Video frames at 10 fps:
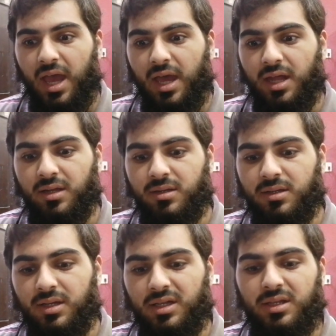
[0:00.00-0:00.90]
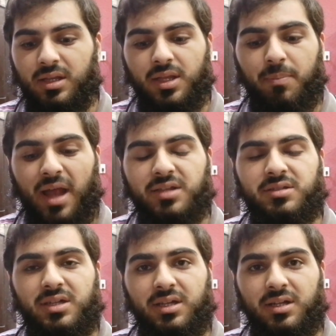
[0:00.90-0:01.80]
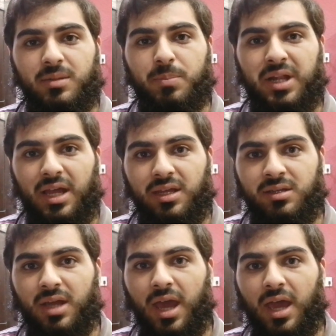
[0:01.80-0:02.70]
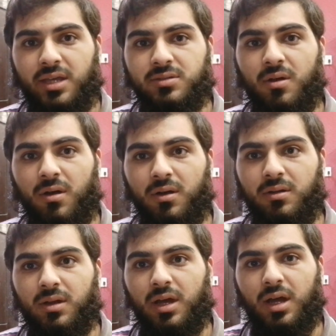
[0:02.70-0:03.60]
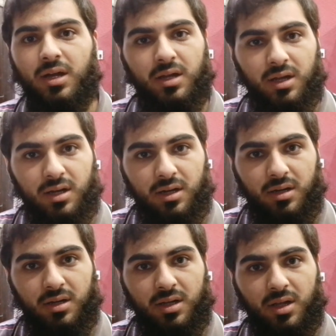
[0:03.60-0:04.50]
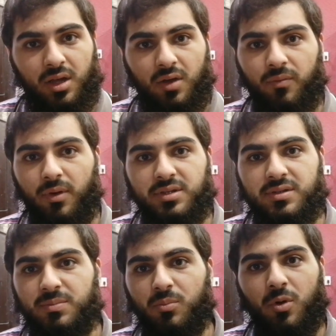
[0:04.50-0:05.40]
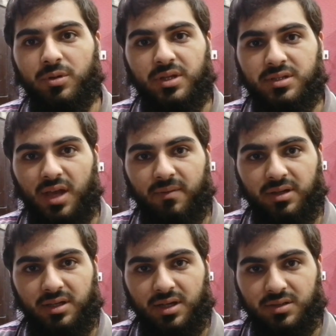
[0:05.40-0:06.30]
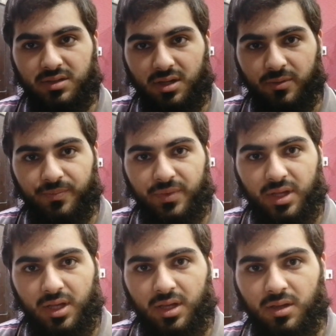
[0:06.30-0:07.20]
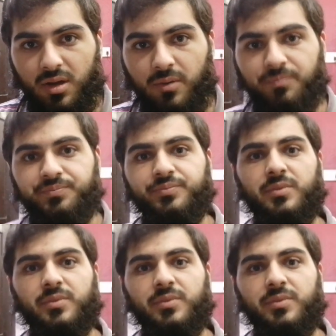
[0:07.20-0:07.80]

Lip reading: And the Palestinian plight has gone unheard for more than 70 years now, you know?